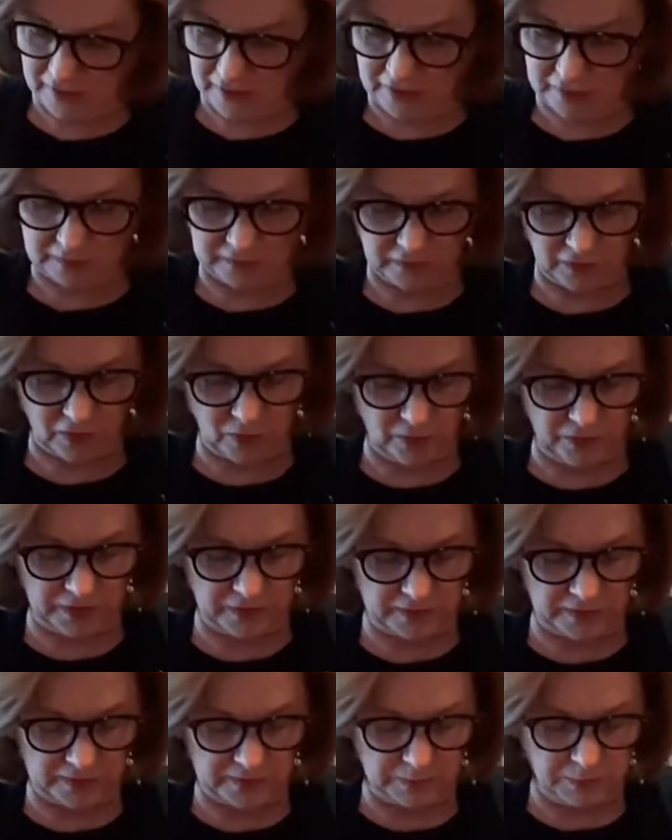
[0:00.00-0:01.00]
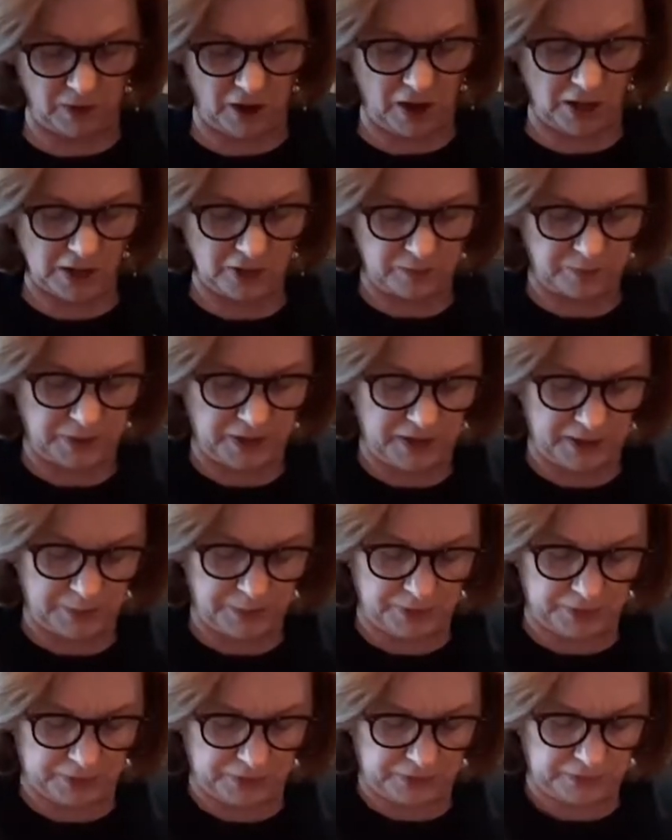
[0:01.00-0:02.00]
So these smaller
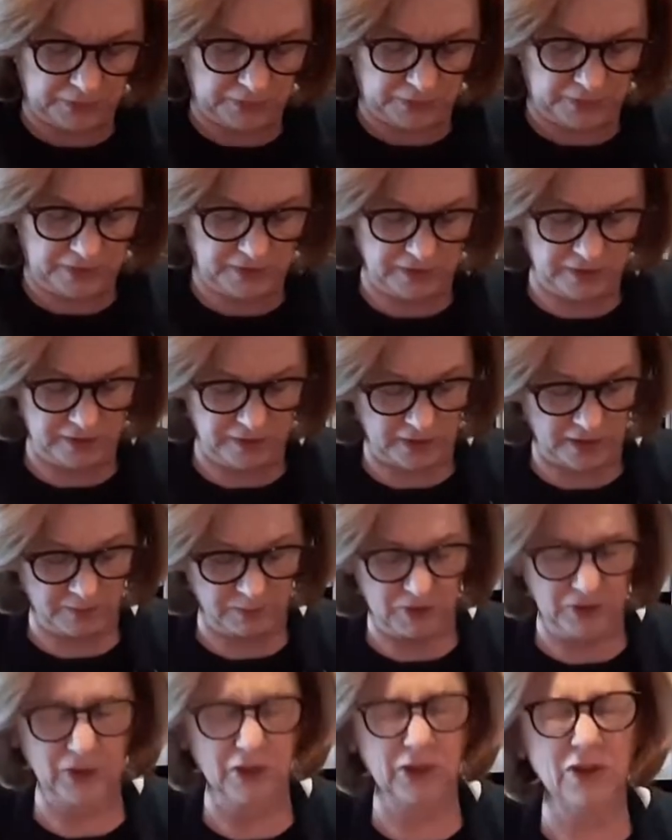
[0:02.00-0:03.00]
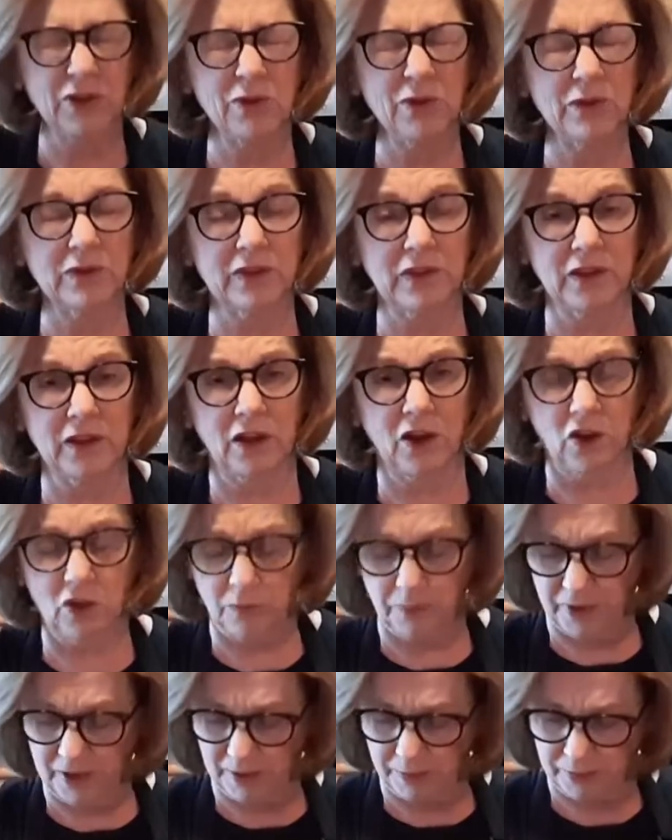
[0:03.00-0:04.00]
peppers, I'm going to use the whole
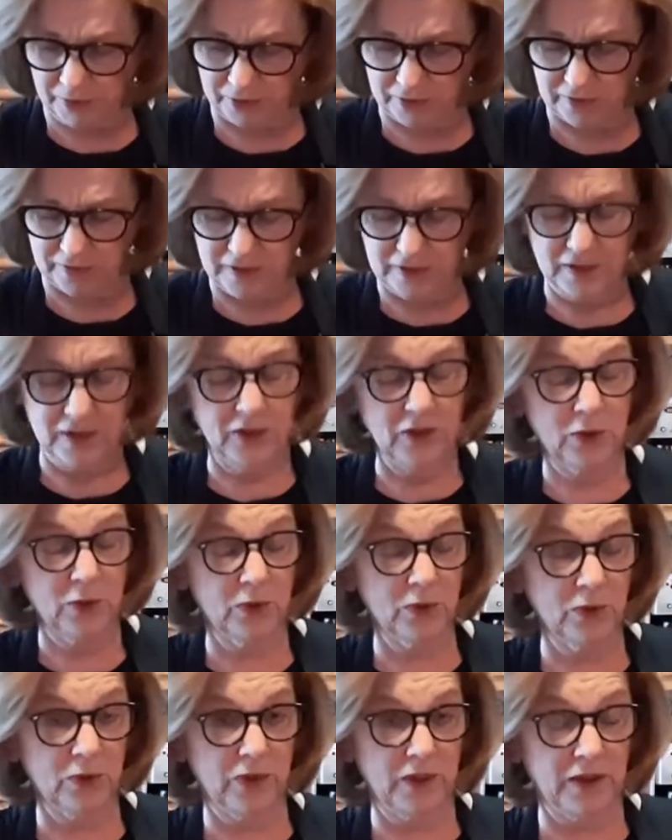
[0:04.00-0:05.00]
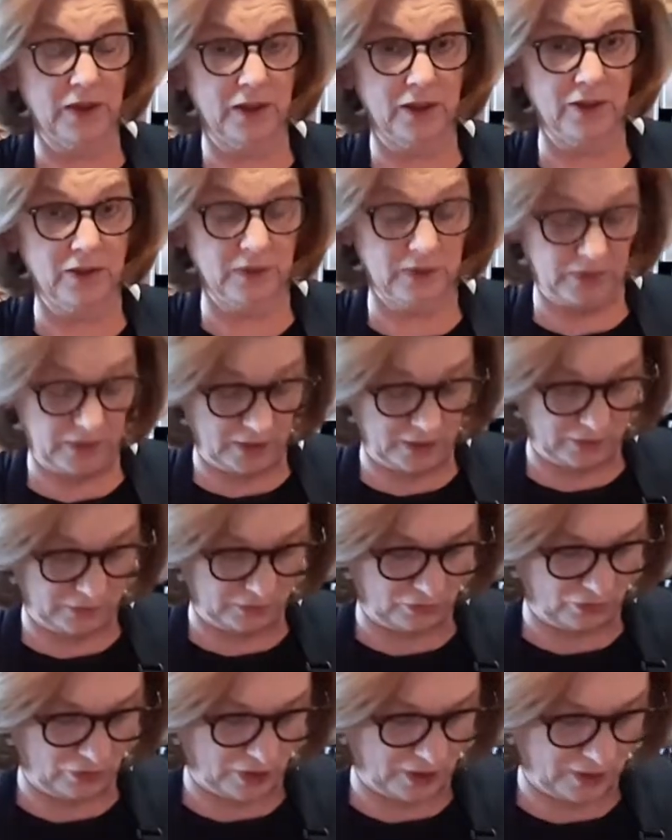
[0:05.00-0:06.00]
pepper. Whew, that onion's kind of
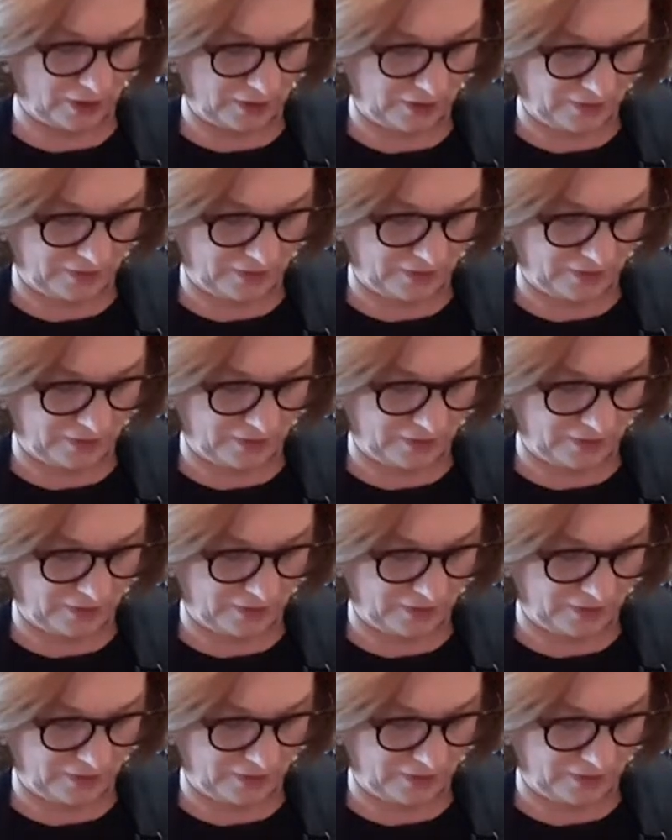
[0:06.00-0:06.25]
strong.